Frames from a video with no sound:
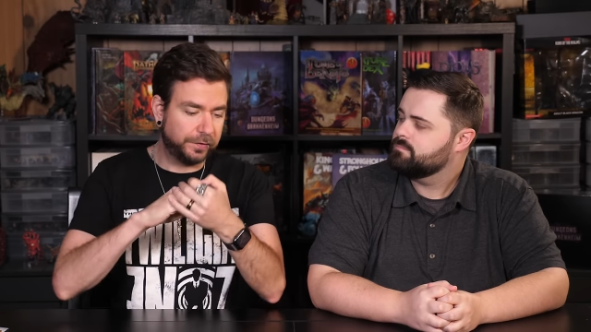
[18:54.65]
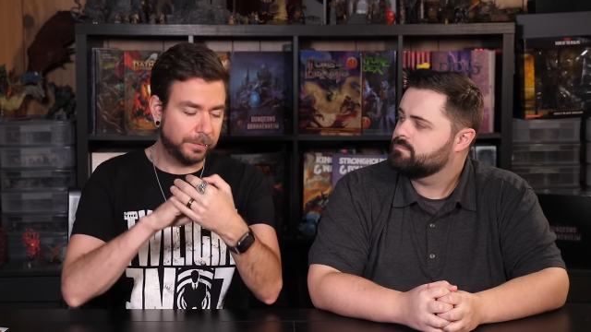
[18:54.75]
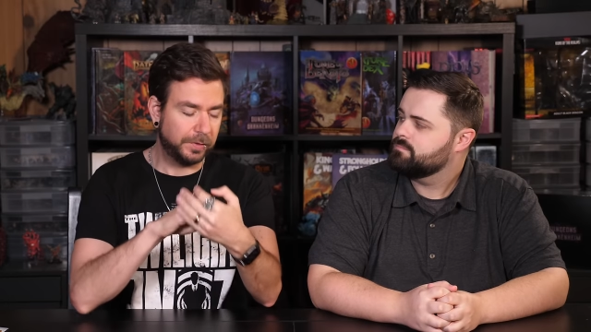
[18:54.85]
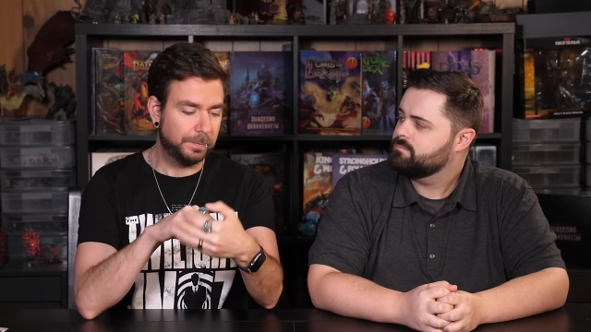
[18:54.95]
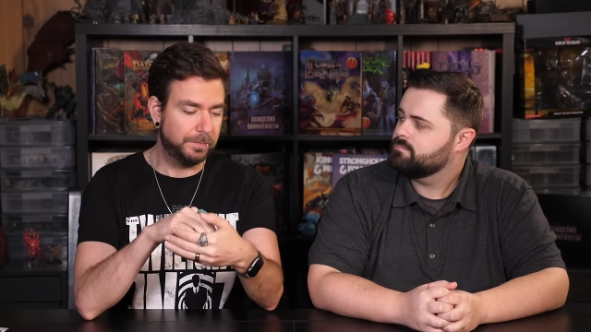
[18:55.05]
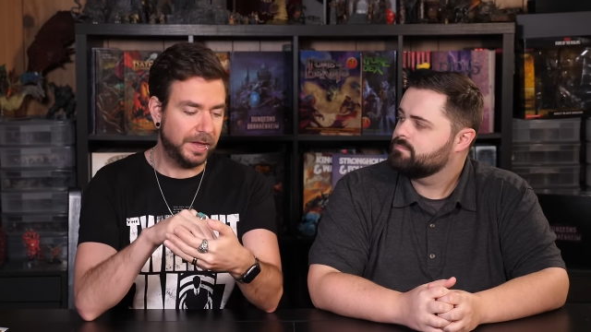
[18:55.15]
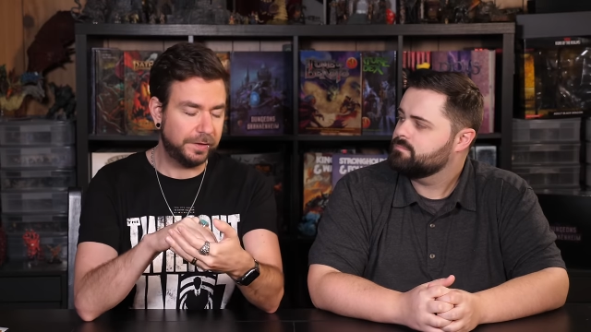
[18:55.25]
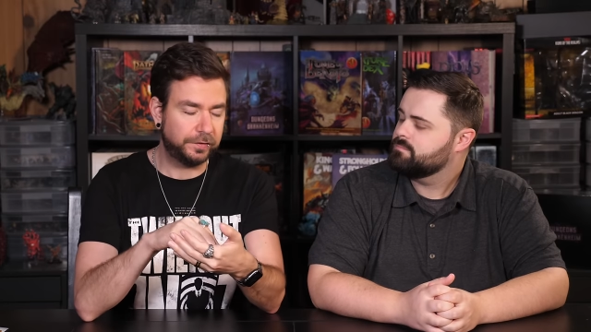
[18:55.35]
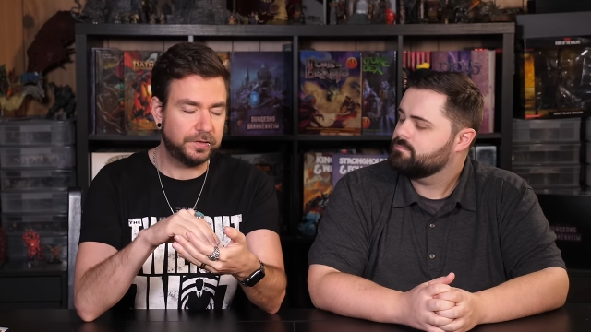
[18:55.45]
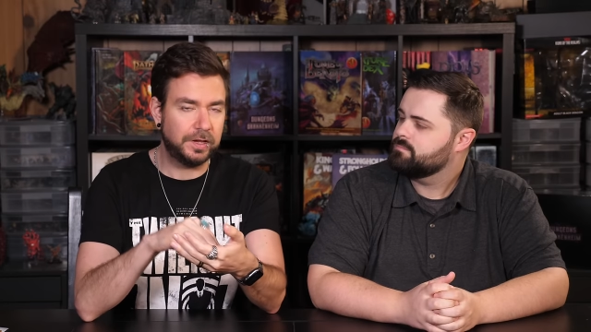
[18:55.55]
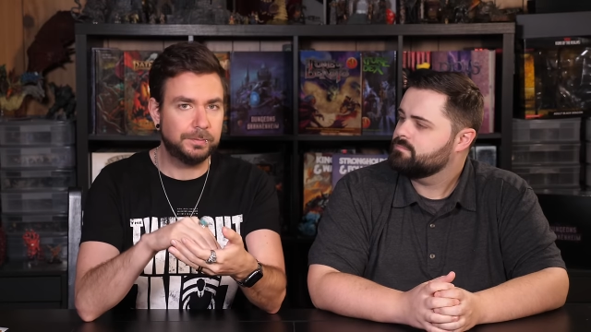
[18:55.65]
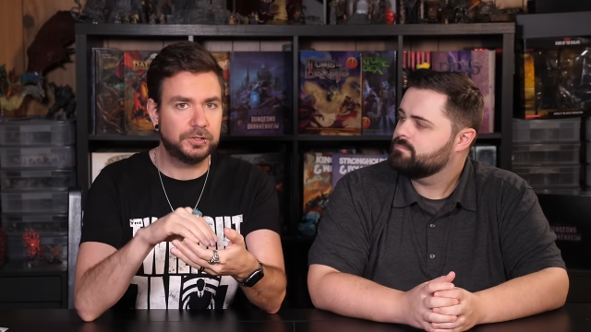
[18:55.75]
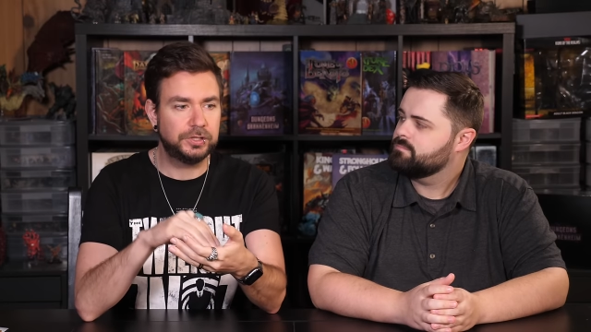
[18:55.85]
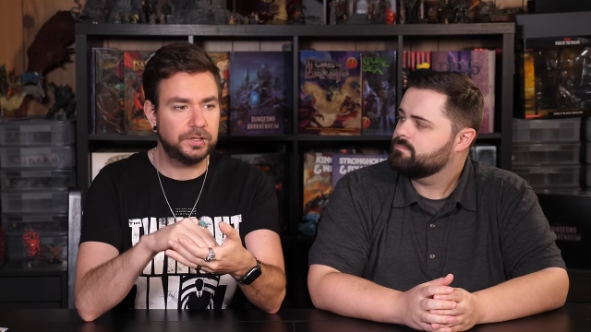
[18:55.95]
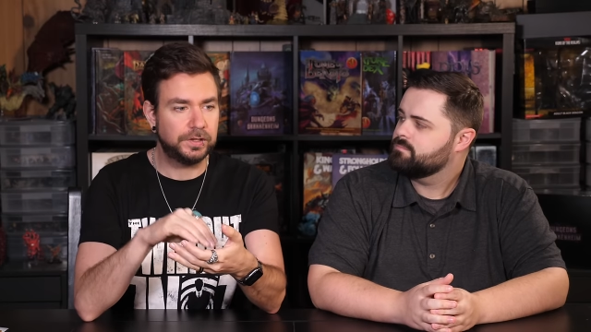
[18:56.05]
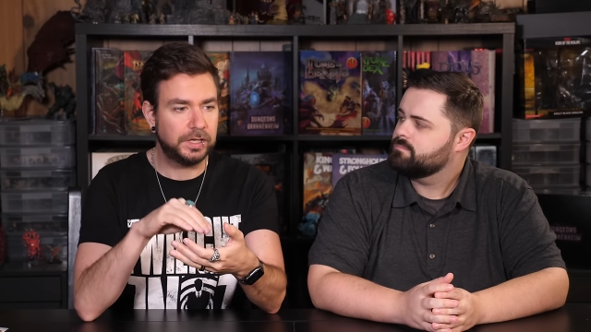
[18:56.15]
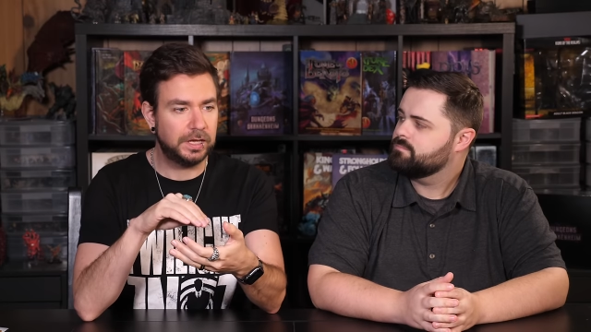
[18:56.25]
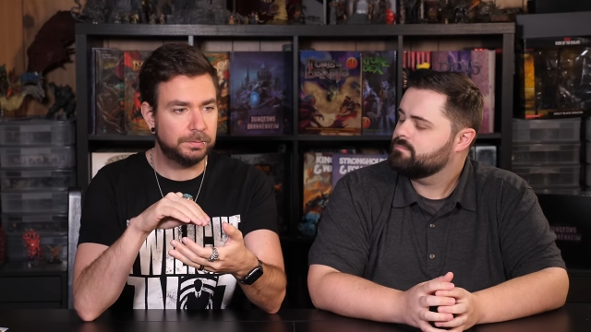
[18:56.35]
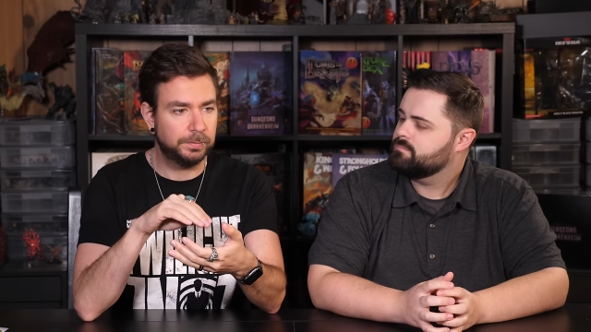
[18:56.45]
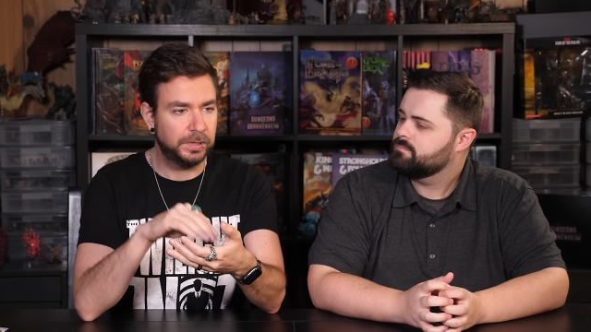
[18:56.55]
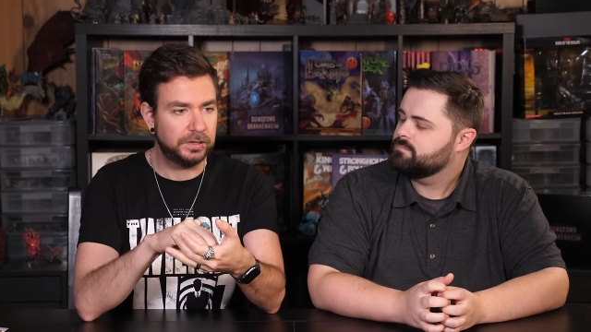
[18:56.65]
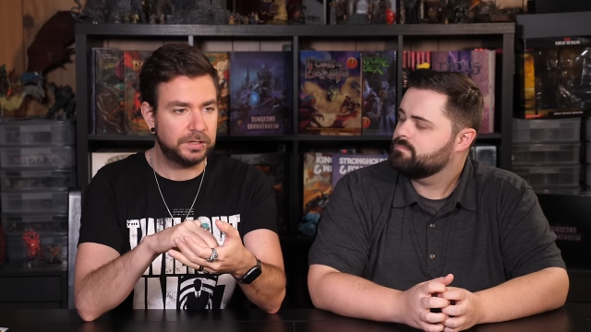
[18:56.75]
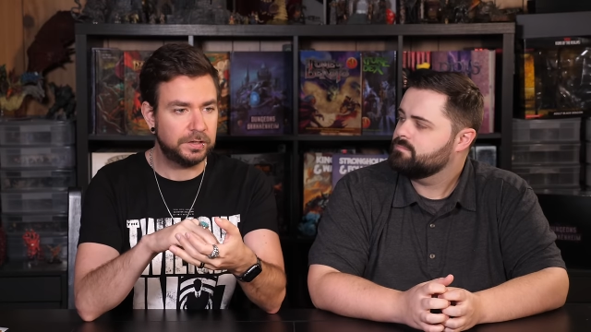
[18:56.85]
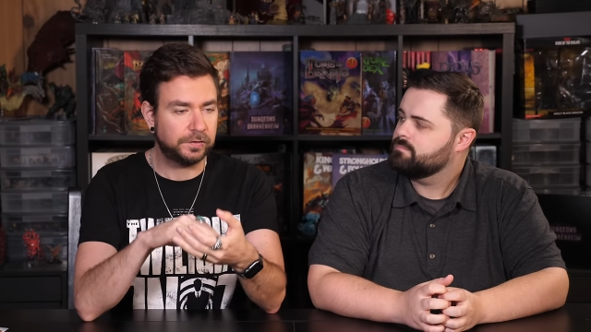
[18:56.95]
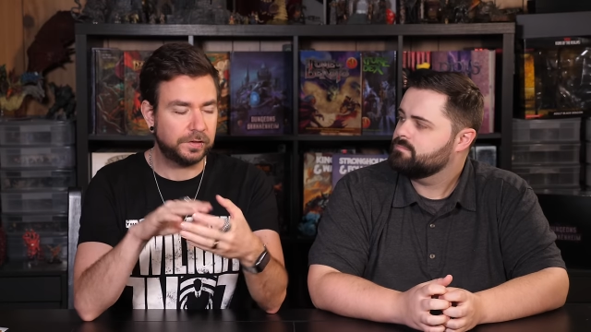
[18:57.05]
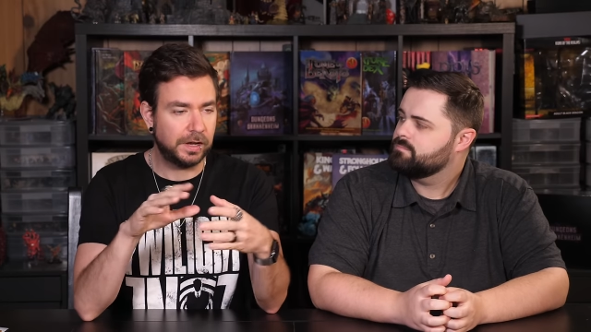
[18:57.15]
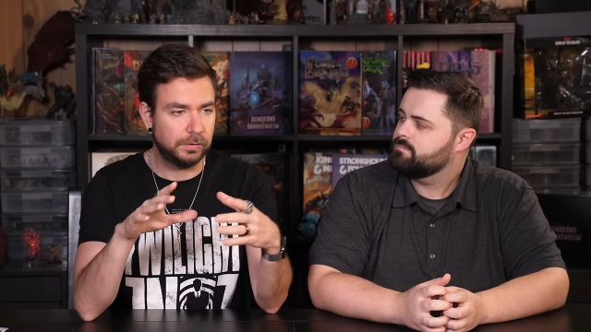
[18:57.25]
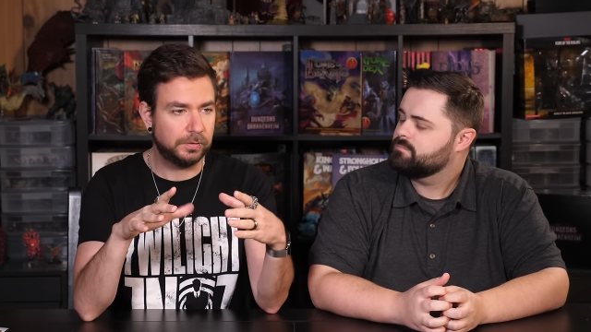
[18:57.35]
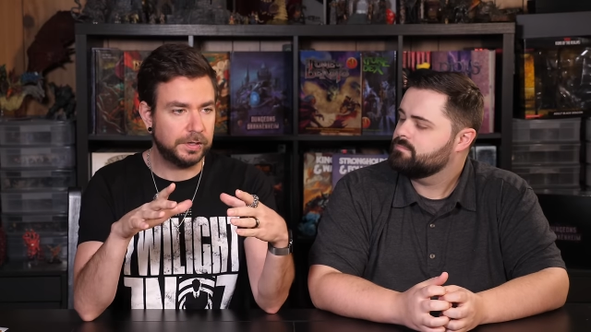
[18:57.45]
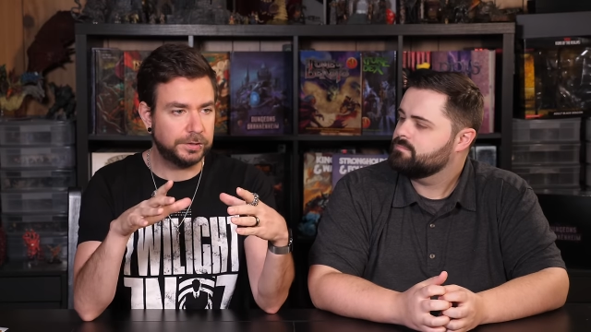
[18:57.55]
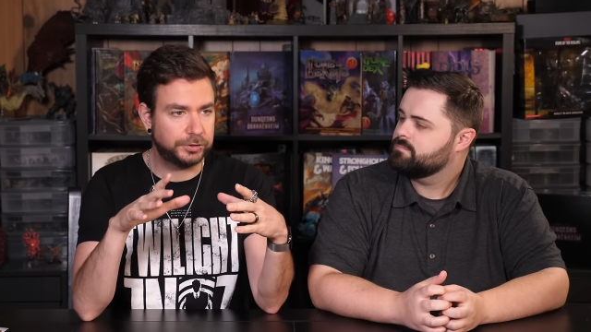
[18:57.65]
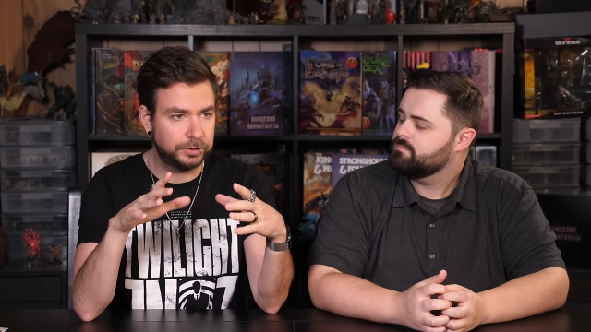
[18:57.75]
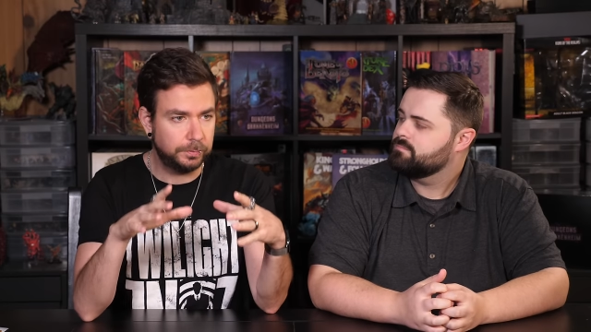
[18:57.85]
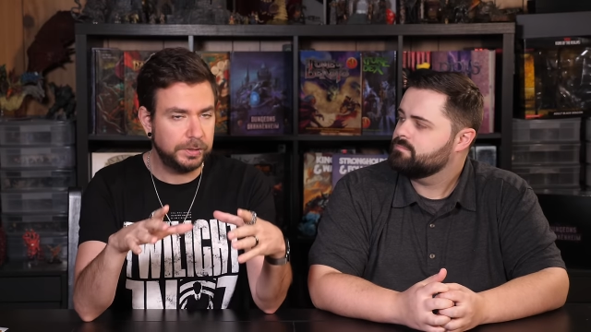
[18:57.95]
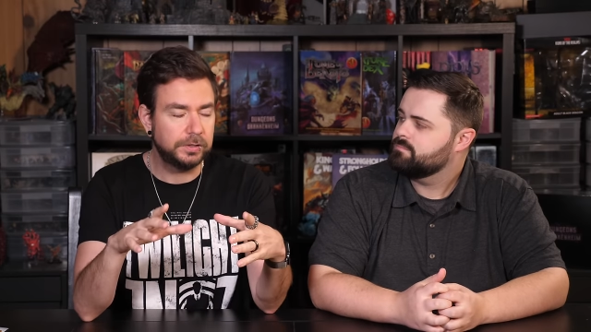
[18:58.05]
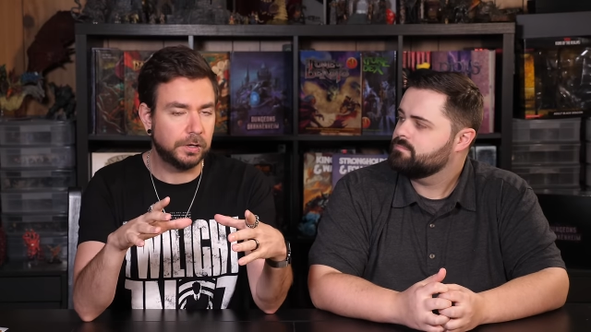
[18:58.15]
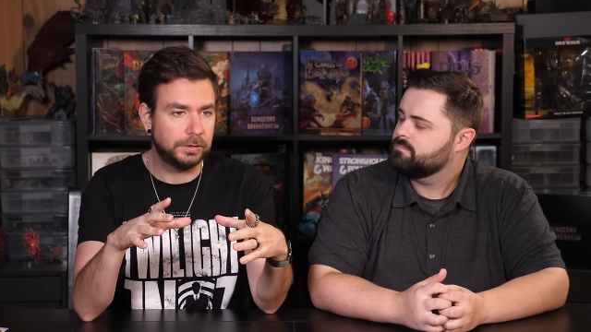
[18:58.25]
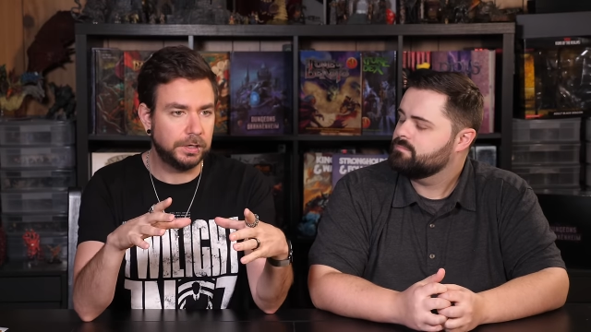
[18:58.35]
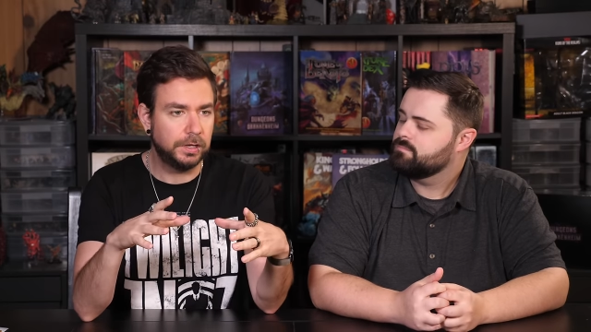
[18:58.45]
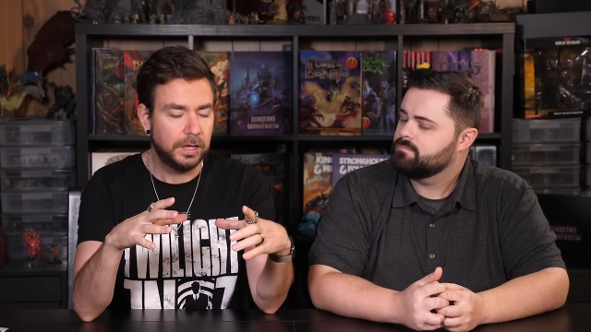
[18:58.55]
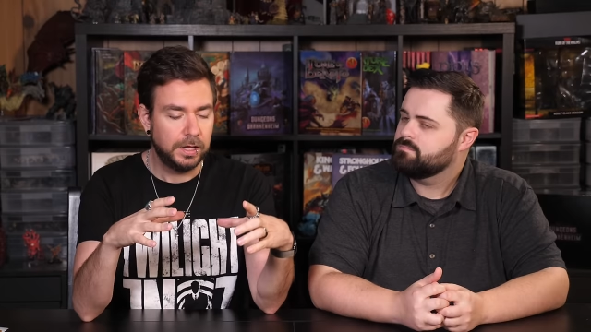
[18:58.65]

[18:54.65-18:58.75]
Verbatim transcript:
Speaker 1: some of the best damage dealing capabilities. Now, it should be noted